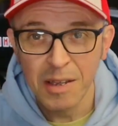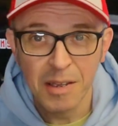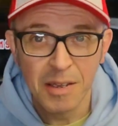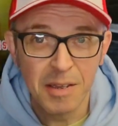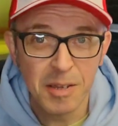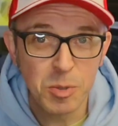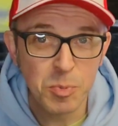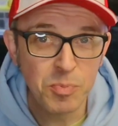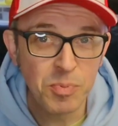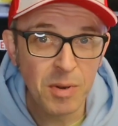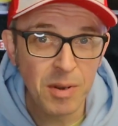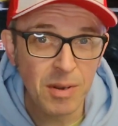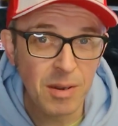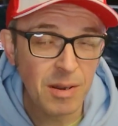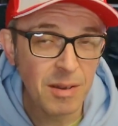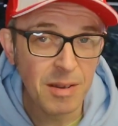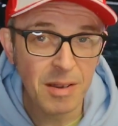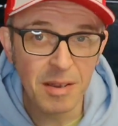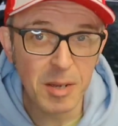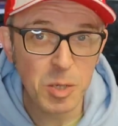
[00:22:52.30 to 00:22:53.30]
He's
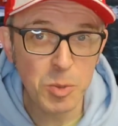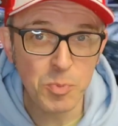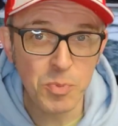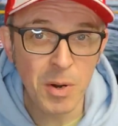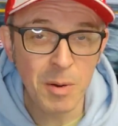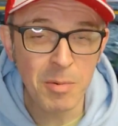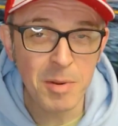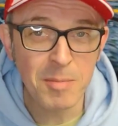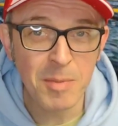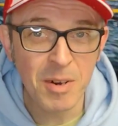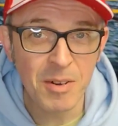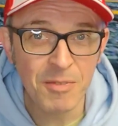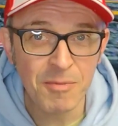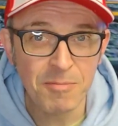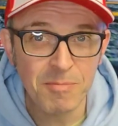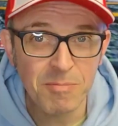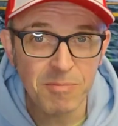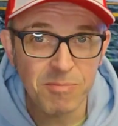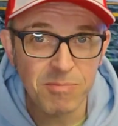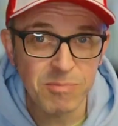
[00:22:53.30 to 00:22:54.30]
probably
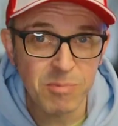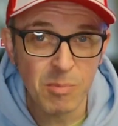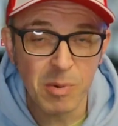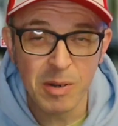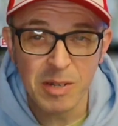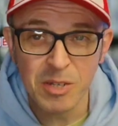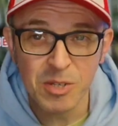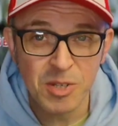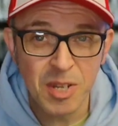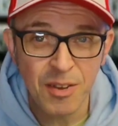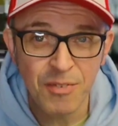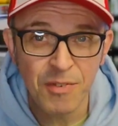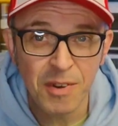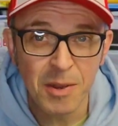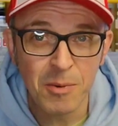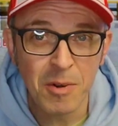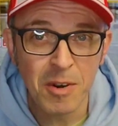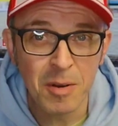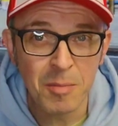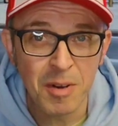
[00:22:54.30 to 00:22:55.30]
he's
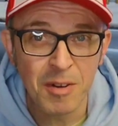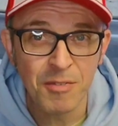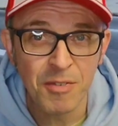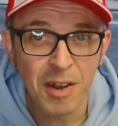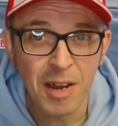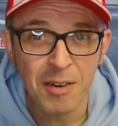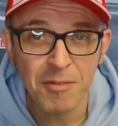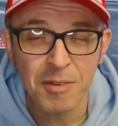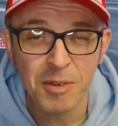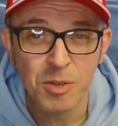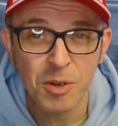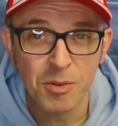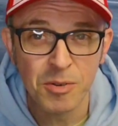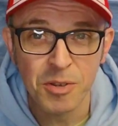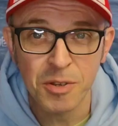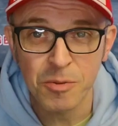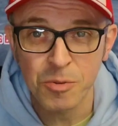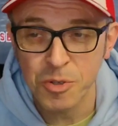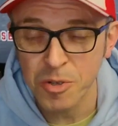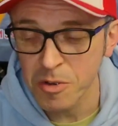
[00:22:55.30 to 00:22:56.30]
definitely one of my favourites on
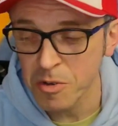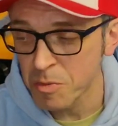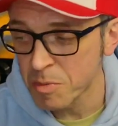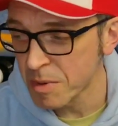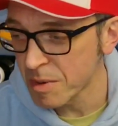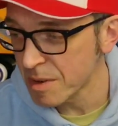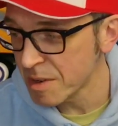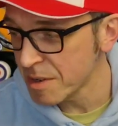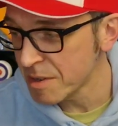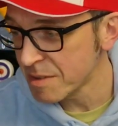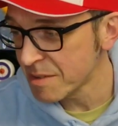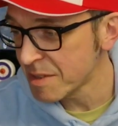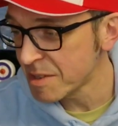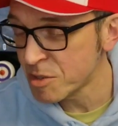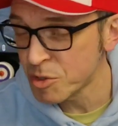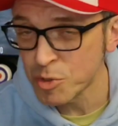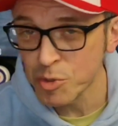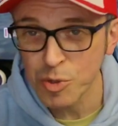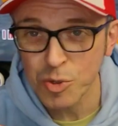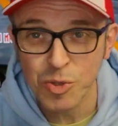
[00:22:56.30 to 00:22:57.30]
YouTube. It's
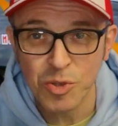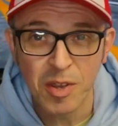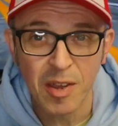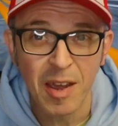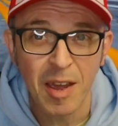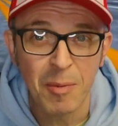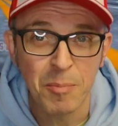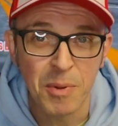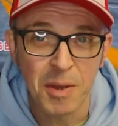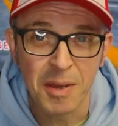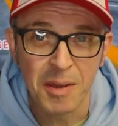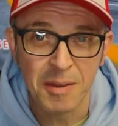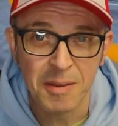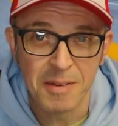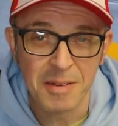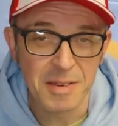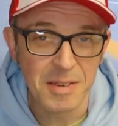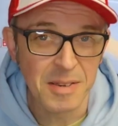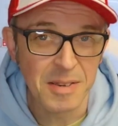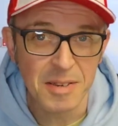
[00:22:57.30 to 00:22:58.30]
just epic.
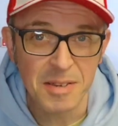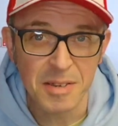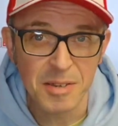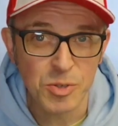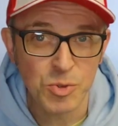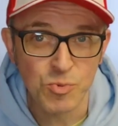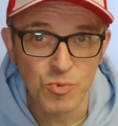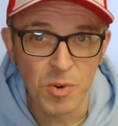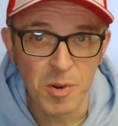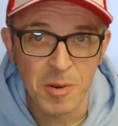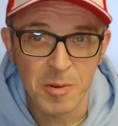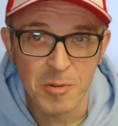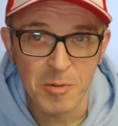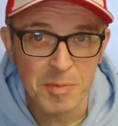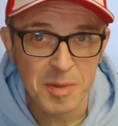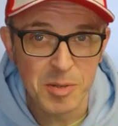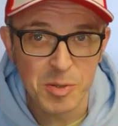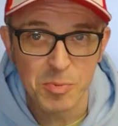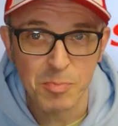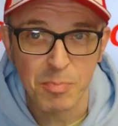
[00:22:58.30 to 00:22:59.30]
His room
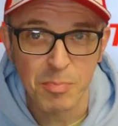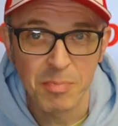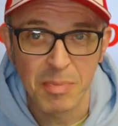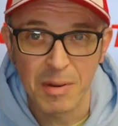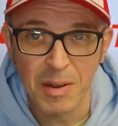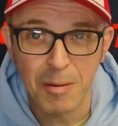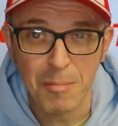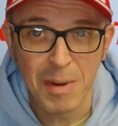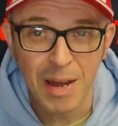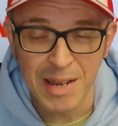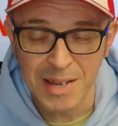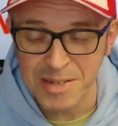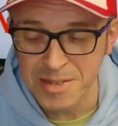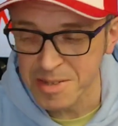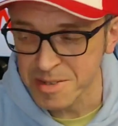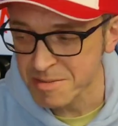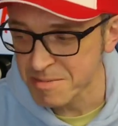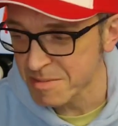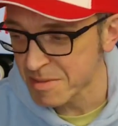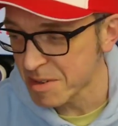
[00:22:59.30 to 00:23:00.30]
is
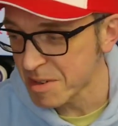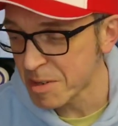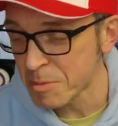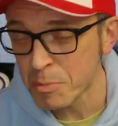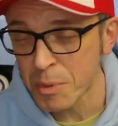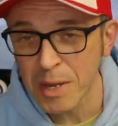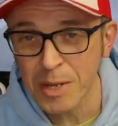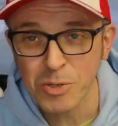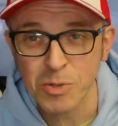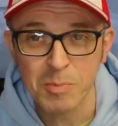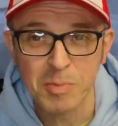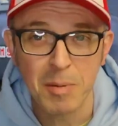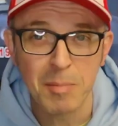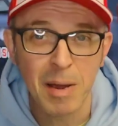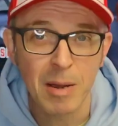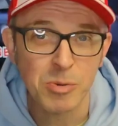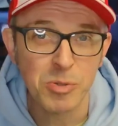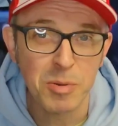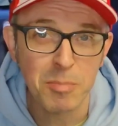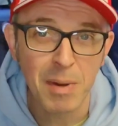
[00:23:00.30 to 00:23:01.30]
amazing, and he picks up the most